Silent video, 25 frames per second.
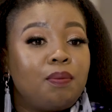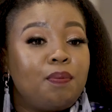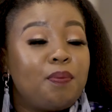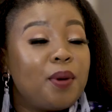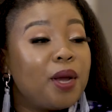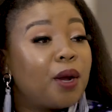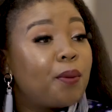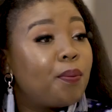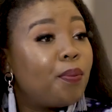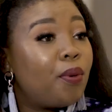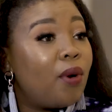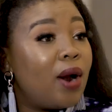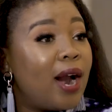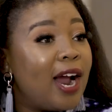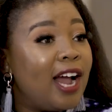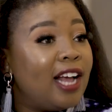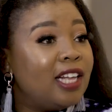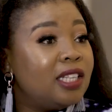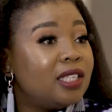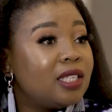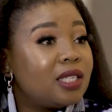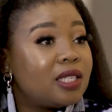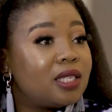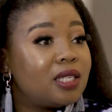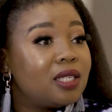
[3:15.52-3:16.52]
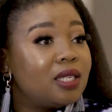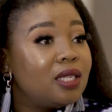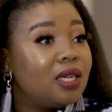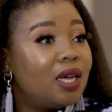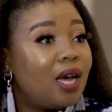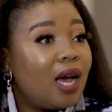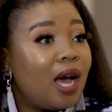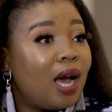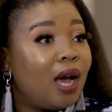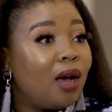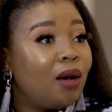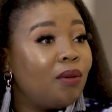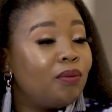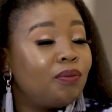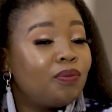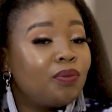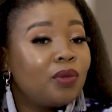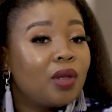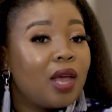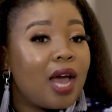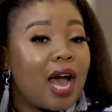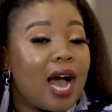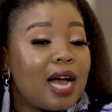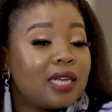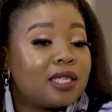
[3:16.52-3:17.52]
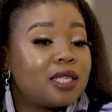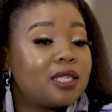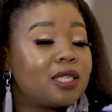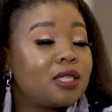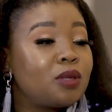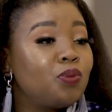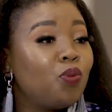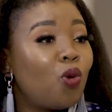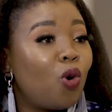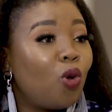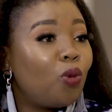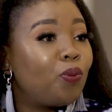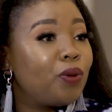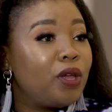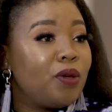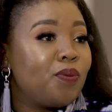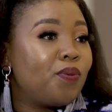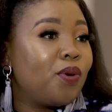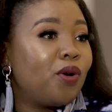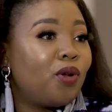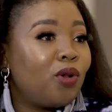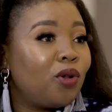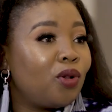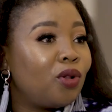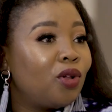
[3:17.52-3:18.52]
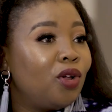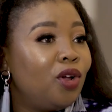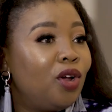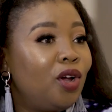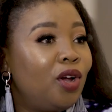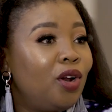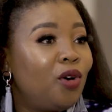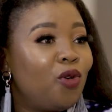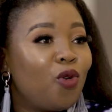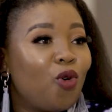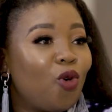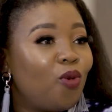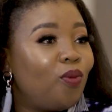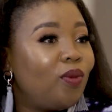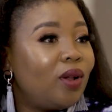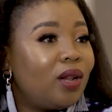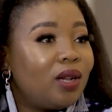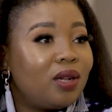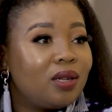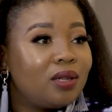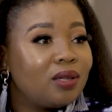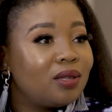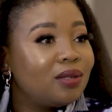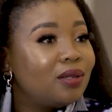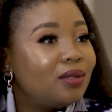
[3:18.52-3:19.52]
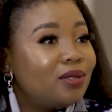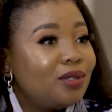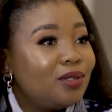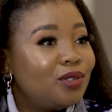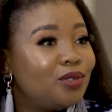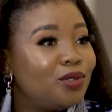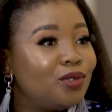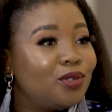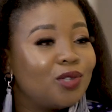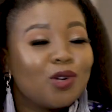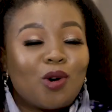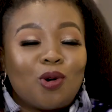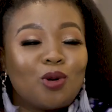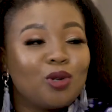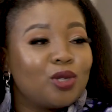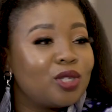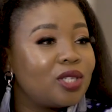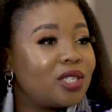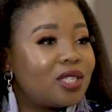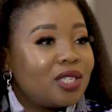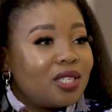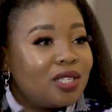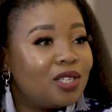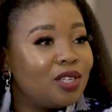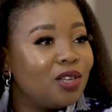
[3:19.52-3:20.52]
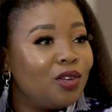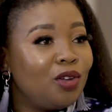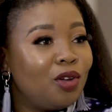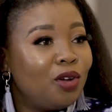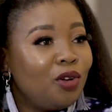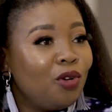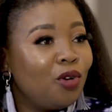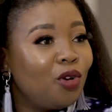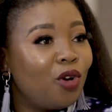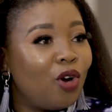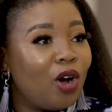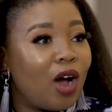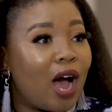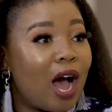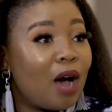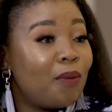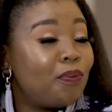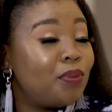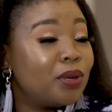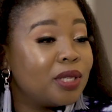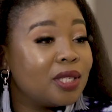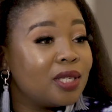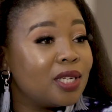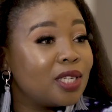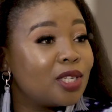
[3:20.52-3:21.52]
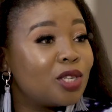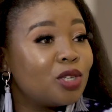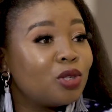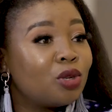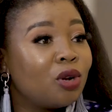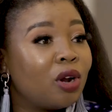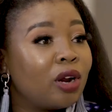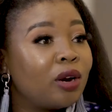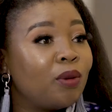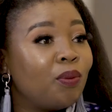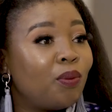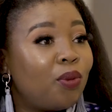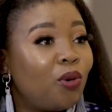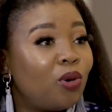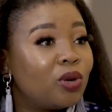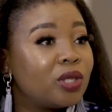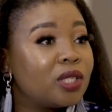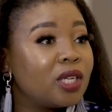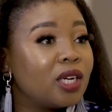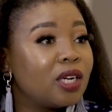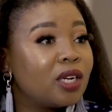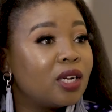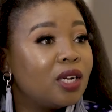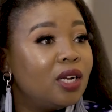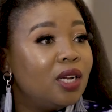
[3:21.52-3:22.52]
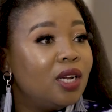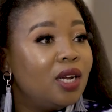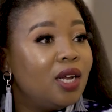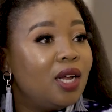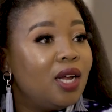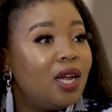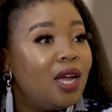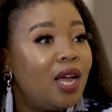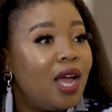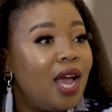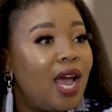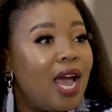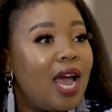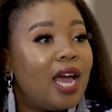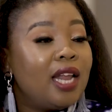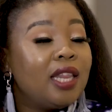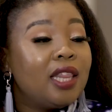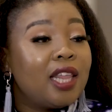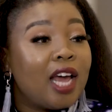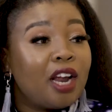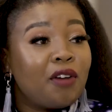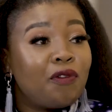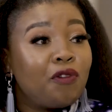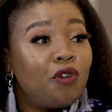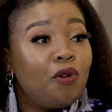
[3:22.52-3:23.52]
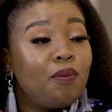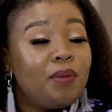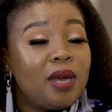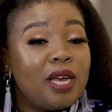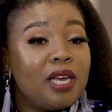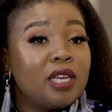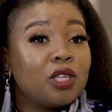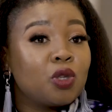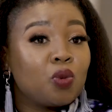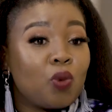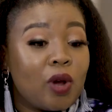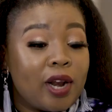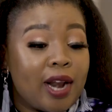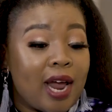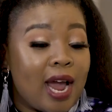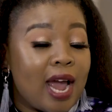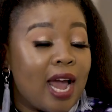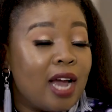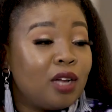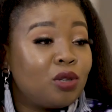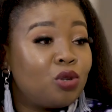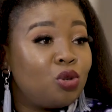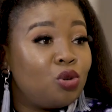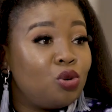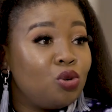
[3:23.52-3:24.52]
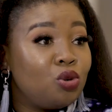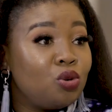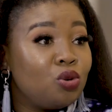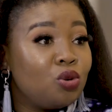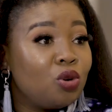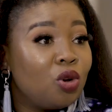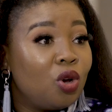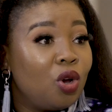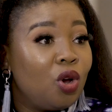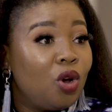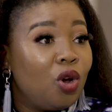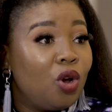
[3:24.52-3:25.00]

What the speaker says: big brands, us small people, normal Joes, our business is not important. And that for me is when I had to